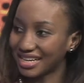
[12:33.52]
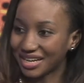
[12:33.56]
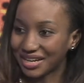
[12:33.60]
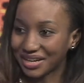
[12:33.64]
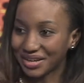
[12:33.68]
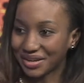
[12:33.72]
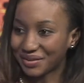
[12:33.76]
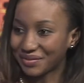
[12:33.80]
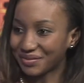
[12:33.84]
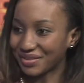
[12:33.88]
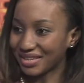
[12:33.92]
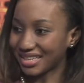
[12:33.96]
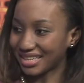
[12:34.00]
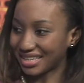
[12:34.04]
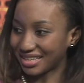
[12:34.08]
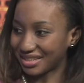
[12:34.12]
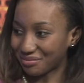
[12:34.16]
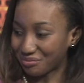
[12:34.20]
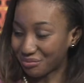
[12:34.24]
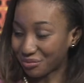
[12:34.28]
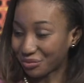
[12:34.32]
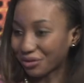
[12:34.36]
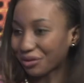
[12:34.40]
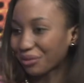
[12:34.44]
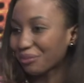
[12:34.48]
I mean,
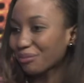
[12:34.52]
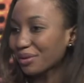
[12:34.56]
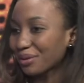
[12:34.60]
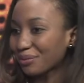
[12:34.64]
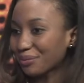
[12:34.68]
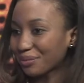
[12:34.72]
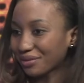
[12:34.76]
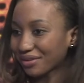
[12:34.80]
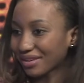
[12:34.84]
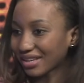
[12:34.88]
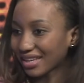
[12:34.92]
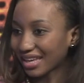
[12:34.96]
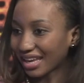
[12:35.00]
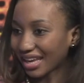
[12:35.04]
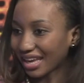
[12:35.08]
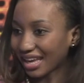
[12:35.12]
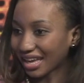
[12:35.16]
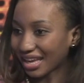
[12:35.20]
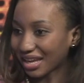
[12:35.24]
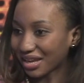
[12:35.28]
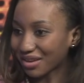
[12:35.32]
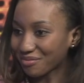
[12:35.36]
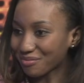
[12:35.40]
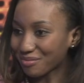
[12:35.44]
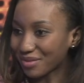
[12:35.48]
more people
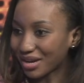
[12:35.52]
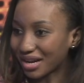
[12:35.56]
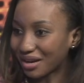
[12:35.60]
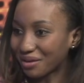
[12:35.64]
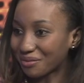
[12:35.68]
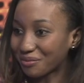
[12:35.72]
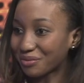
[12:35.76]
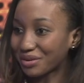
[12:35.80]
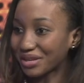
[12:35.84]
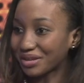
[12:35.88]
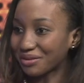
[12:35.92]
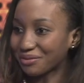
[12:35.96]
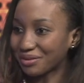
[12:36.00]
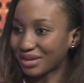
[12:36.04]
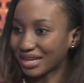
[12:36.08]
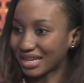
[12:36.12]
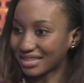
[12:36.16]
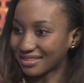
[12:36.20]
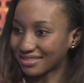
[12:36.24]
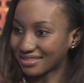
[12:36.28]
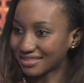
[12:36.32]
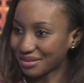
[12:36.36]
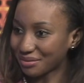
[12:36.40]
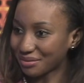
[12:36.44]
came. We raised